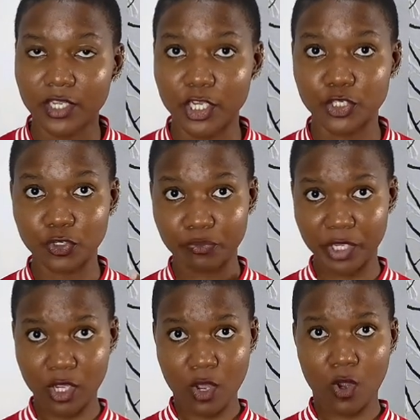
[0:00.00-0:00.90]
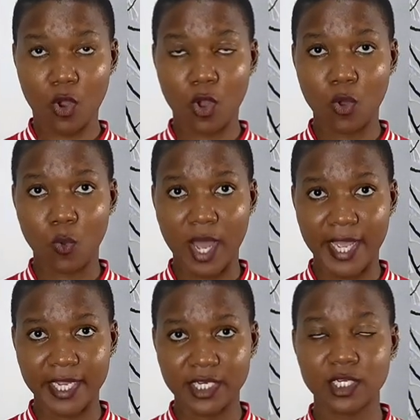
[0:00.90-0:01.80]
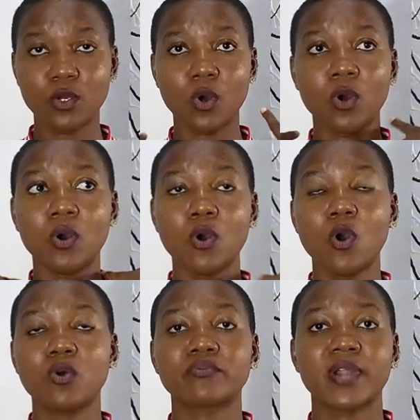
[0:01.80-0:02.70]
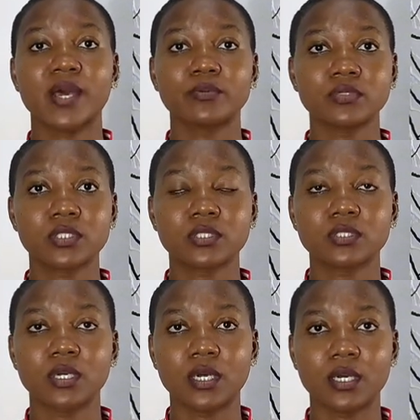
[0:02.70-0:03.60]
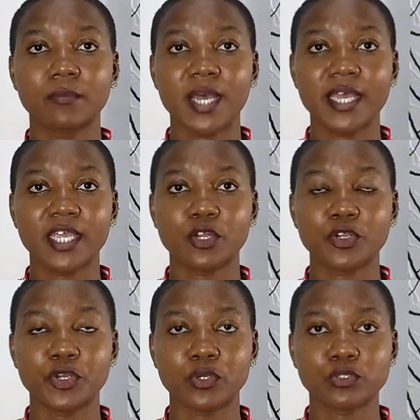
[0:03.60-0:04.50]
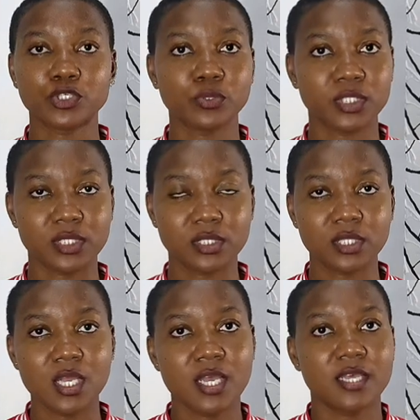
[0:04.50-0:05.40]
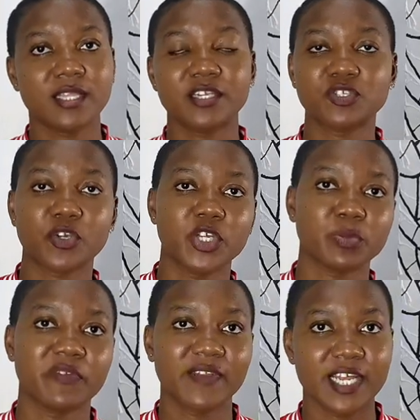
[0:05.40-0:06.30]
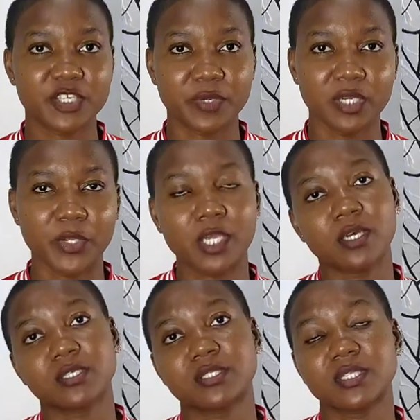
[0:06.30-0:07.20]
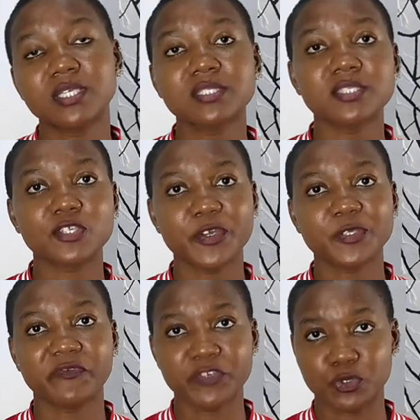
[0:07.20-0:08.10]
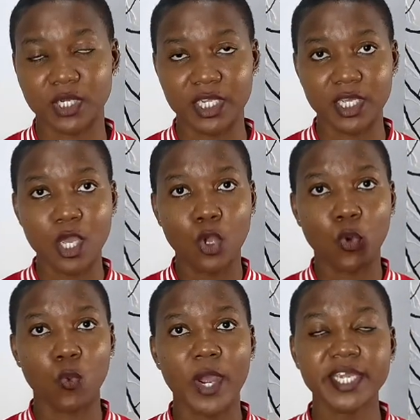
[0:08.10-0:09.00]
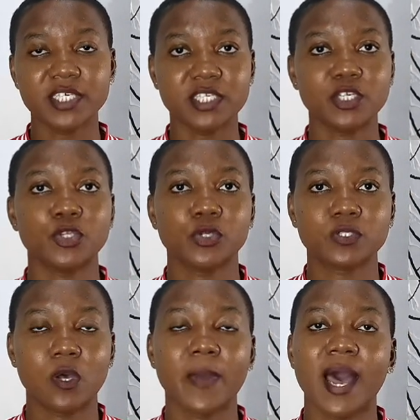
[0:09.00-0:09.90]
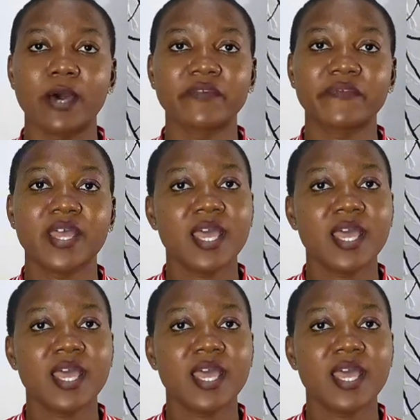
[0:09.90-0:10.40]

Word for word: They shouldn't be all wide or all round um, hanging on your shoulders, that is not going to be flattering because this is going to visually widen your top half.